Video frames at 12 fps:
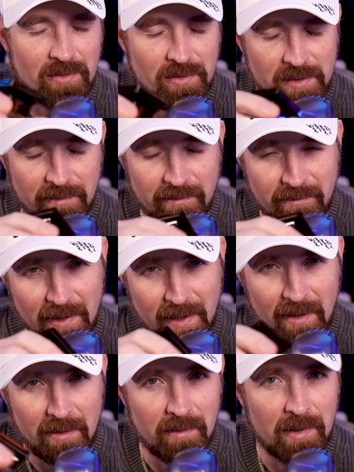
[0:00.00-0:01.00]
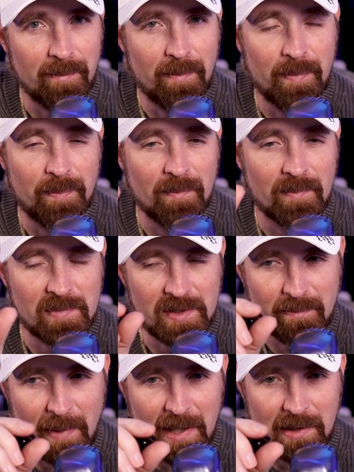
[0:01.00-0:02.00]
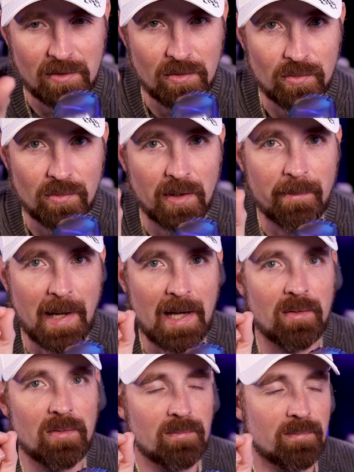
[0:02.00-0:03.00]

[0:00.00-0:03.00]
just a very minute amount.